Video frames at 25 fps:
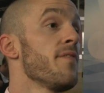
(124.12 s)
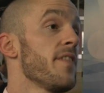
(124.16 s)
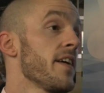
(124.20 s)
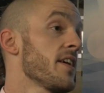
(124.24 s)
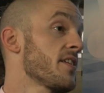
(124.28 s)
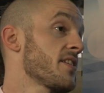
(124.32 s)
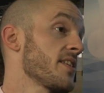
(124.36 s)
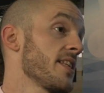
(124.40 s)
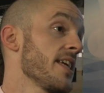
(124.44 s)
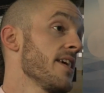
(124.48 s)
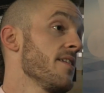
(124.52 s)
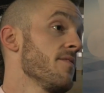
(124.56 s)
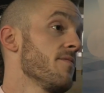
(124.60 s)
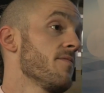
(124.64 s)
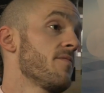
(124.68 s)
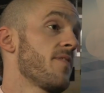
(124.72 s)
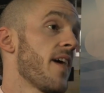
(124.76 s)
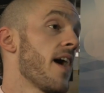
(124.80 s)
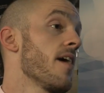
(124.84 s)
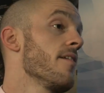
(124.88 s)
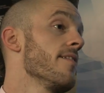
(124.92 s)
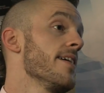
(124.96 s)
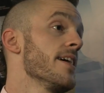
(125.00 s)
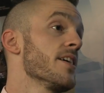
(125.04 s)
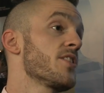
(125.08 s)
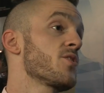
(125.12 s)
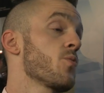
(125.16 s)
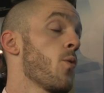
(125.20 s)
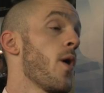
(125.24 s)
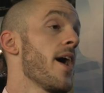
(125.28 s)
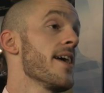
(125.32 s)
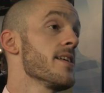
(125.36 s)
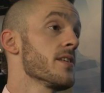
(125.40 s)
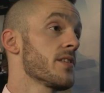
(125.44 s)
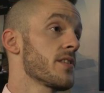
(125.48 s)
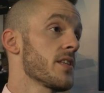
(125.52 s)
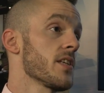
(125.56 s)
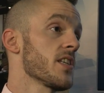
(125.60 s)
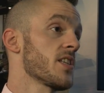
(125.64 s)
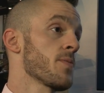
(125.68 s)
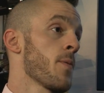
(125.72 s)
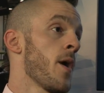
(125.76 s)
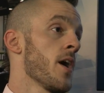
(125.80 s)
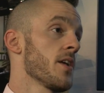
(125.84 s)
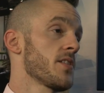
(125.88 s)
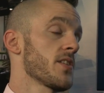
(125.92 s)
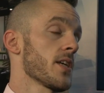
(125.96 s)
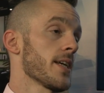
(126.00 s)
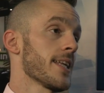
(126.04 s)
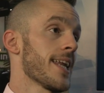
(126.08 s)
obviously various ways that
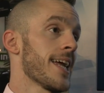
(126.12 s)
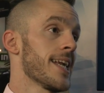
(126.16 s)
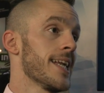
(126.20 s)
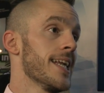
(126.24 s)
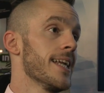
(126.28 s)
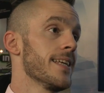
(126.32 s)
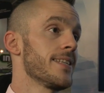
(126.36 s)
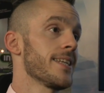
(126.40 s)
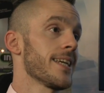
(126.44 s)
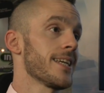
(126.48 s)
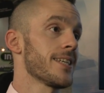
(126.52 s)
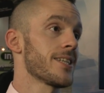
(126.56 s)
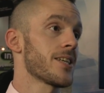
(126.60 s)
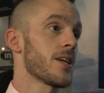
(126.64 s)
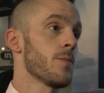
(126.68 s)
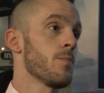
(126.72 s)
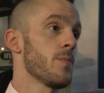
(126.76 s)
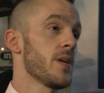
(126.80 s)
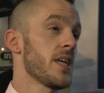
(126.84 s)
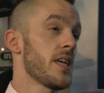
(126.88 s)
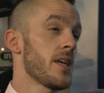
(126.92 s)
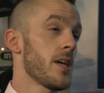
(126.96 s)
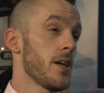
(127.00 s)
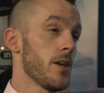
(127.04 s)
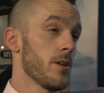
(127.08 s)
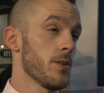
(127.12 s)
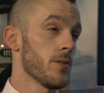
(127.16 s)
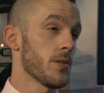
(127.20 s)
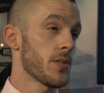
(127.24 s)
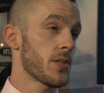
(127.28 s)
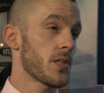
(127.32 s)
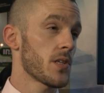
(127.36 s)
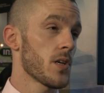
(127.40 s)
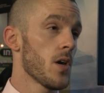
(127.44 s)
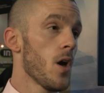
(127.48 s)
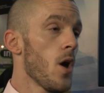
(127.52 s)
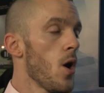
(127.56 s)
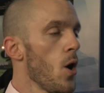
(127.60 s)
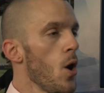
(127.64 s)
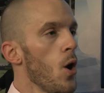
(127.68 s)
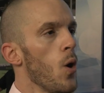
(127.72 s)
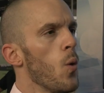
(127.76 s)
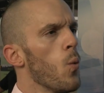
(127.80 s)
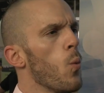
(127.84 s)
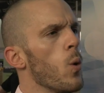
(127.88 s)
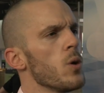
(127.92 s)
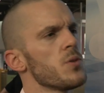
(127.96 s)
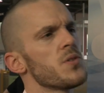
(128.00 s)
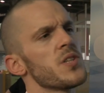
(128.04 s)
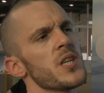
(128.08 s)
SmartSign Analytics can be used.
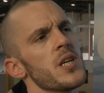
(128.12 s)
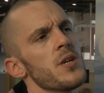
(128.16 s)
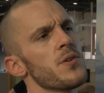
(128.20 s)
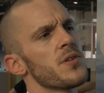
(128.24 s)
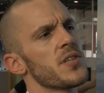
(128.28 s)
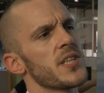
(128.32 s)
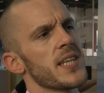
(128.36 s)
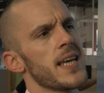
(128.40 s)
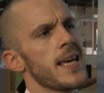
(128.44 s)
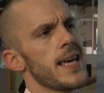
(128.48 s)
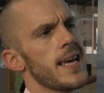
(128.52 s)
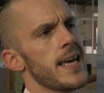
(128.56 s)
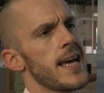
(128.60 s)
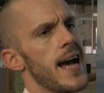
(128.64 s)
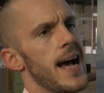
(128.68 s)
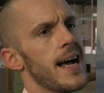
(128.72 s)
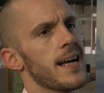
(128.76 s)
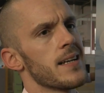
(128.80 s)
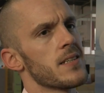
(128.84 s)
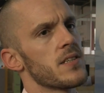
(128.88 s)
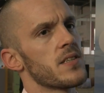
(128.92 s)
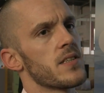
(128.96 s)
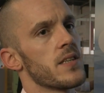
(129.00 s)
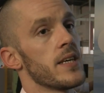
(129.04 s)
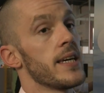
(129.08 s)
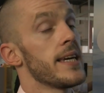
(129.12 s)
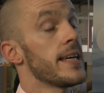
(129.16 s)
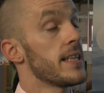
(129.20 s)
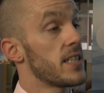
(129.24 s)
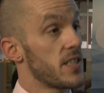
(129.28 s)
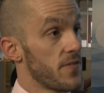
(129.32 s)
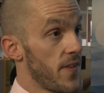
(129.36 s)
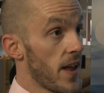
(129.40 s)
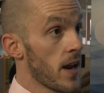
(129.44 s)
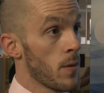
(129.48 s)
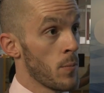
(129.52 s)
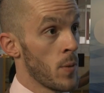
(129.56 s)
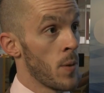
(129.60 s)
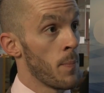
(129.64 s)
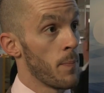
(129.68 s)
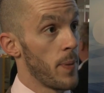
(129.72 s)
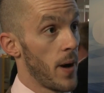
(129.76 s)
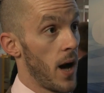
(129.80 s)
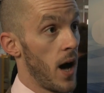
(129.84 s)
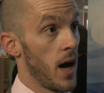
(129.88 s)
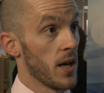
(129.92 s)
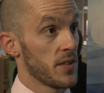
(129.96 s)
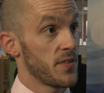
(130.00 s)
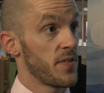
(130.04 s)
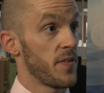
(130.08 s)
What do you see as the development
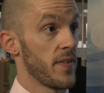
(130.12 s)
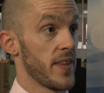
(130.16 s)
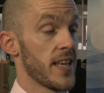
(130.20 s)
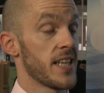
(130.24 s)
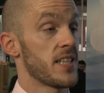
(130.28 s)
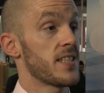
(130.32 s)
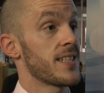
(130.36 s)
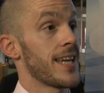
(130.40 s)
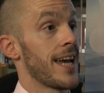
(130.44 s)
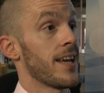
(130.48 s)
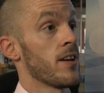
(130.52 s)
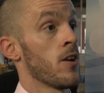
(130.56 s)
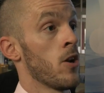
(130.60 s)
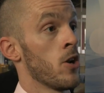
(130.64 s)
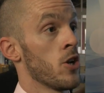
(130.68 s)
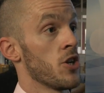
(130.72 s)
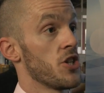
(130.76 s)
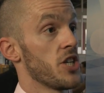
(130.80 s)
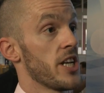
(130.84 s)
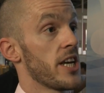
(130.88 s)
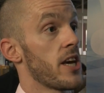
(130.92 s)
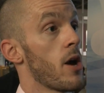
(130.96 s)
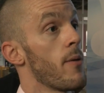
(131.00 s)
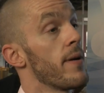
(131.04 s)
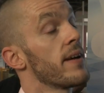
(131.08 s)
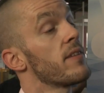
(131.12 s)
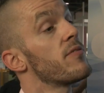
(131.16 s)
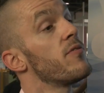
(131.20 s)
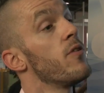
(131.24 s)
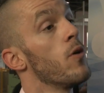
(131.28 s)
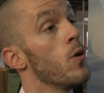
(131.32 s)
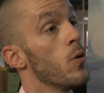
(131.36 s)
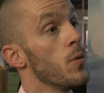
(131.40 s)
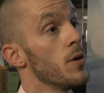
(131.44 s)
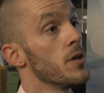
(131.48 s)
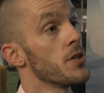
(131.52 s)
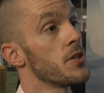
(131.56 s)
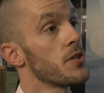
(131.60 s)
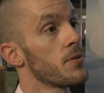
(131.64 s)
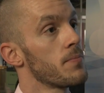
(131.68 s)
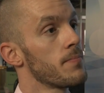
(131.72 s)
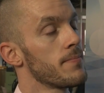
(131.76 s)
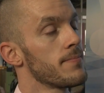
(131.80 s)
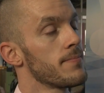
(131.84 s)
path for this technology going forward?